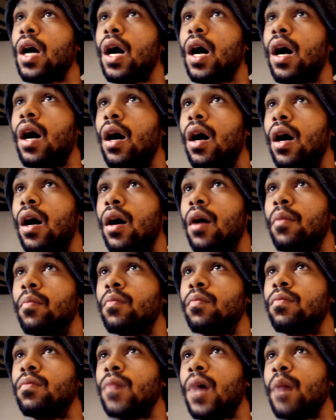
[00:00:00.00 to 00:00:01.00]

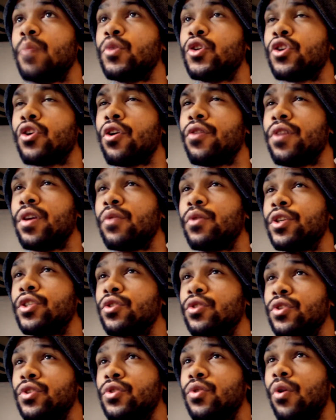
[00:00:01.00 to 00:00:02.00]
I'm sure the
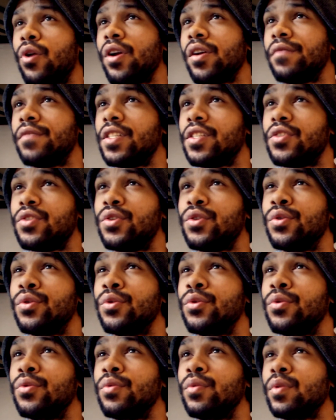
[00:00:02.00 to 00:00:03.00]
original story of this
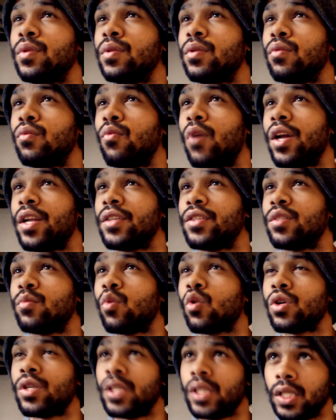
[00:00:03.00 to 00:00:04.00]
too went into
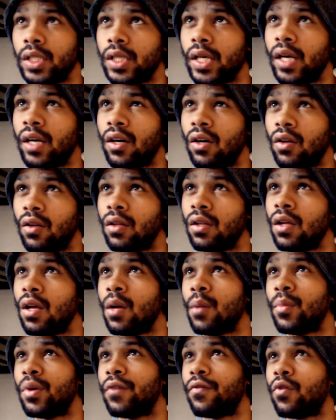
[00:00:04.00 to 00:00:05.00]
more detail,
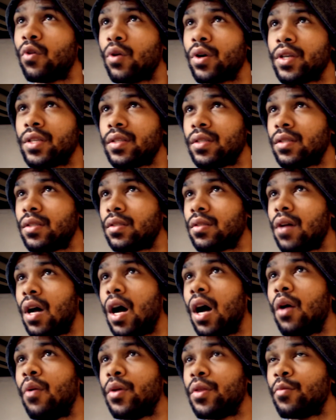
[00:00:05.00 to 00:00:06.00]
but of course,
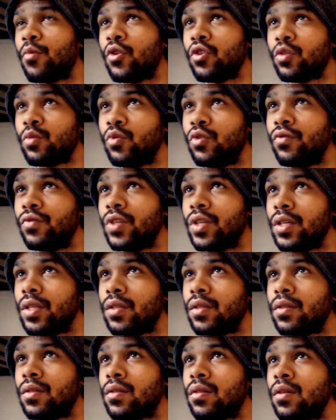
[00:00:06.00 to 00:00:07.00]
with most
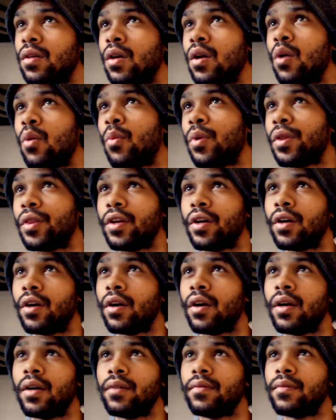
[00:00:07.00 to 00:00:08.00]
movies, when
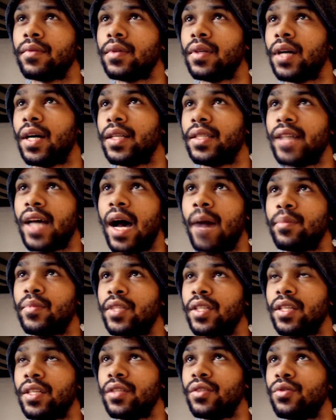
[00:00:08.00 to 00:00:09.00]
they're
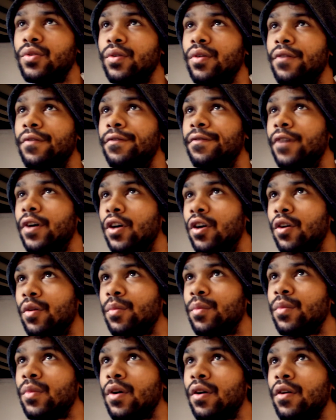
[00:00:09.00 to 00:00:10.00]
adapted into a
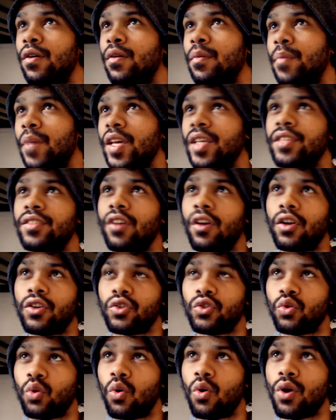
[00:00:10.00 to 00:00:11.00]
film based on a
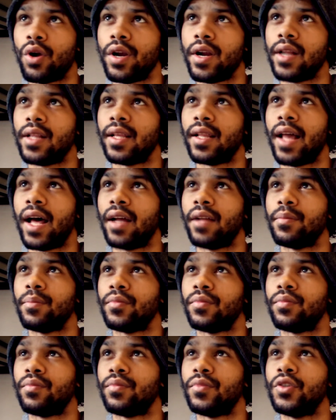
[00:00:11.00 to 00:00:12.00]
story, then that
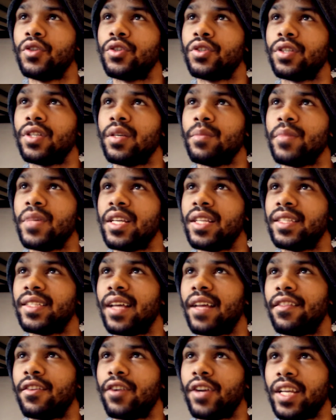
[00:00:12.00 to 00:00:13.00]
usually means
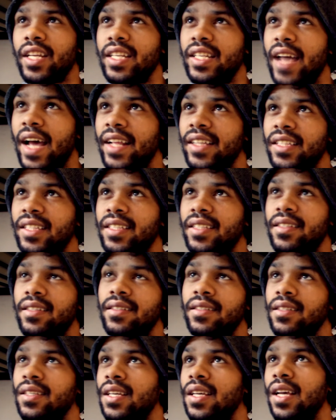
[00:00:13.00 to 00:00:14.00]
that they're condensed
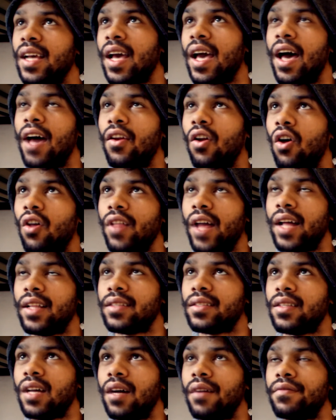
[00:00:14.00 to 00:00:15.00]
and all that
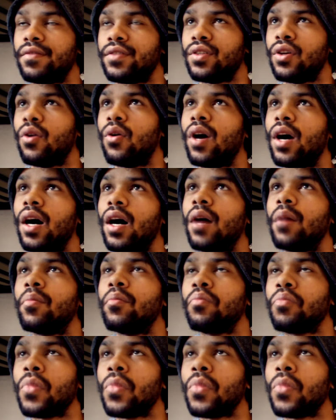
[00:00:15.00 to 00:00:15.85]
stuff. So